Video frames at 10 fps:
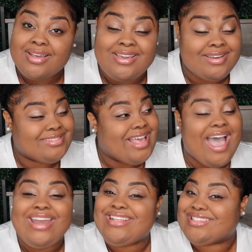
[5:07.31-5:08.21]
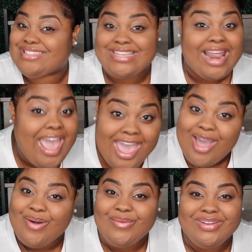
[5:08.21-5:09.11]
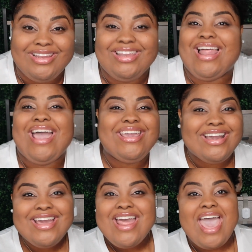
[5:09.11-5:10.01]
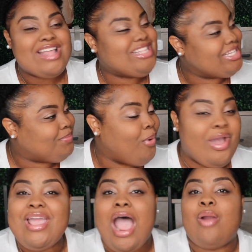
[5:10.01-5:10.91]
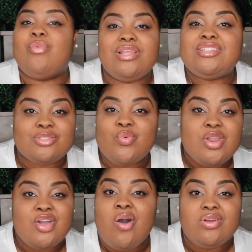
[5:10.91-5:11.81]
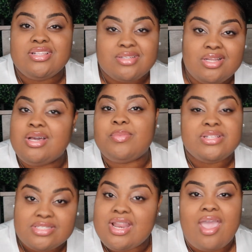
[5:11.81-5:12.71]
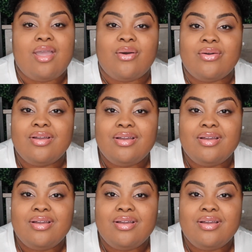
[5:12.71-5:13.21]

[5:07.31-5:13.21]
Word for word: because I need to sit down. Like, at this point, I really just want to go in this club and sit down